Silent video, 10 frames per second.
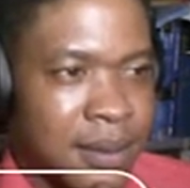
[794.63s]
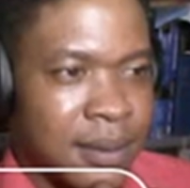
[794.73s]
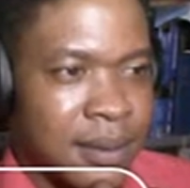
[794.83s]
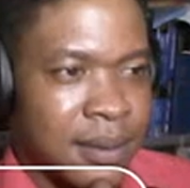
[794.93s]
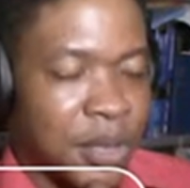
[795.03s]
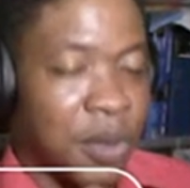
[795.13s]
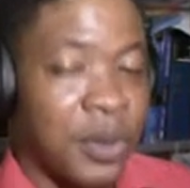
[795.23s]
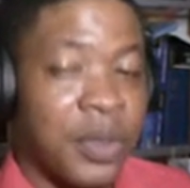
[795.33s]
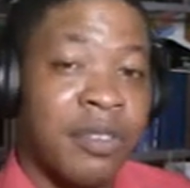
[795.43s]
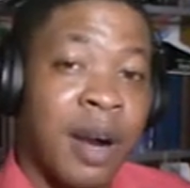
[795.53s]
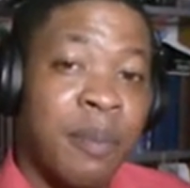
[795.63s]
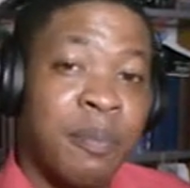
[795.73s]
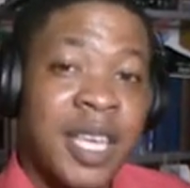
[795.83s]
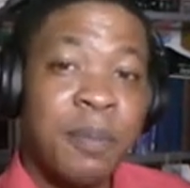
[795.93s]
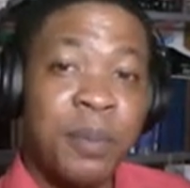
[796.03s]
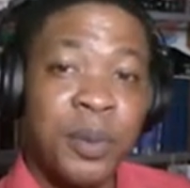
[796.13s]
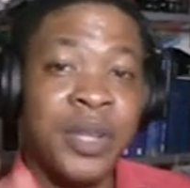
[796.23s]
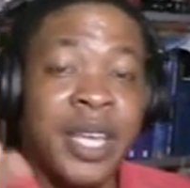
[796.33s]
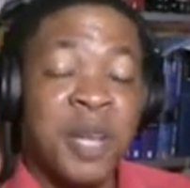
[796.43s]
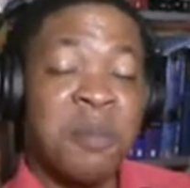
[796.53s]
So there are
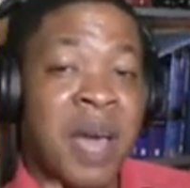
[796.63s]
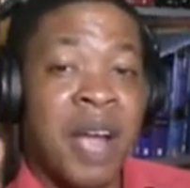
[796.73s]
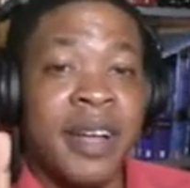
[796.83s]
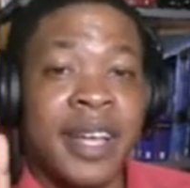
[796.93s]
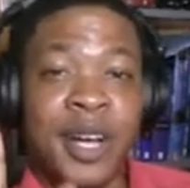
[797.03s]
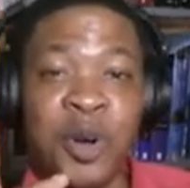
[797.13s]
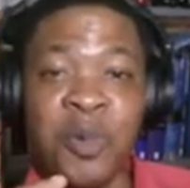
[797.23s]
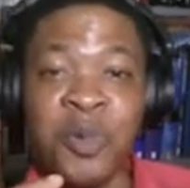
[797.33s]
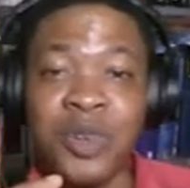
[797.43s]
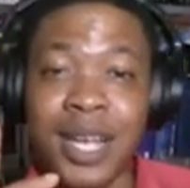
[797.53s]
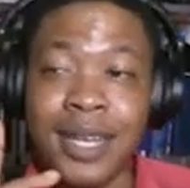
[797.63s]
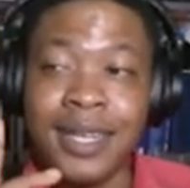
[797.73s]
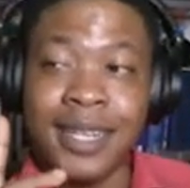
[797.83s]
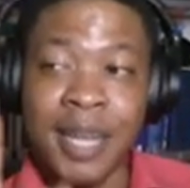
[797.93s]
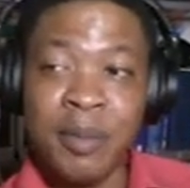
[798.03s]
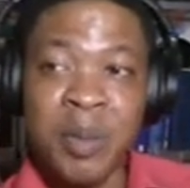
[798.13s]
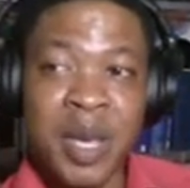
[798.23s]
people in America who claim to be